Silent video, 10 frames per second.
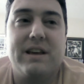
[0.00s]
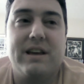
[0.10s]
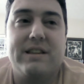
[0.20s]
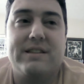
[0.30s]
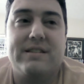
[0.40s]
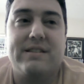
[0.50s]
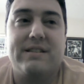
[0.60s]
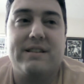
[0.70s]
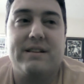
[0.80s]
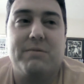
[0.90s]
it's
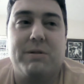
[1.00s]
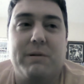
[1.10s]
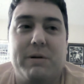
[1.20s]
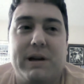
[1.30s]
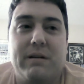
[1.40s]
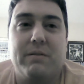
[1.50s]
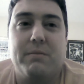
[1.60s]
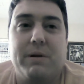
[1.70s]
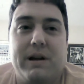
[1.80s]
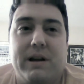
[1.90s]

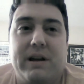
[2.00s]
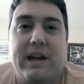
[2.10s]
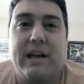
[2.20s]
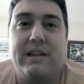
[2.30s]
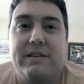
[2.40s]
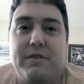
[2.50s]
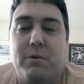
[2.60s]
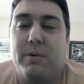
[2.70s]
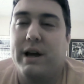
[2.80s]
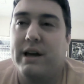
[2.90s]
we get
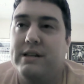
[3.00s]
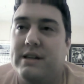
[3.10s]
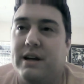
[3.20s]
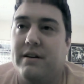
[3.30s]
different ways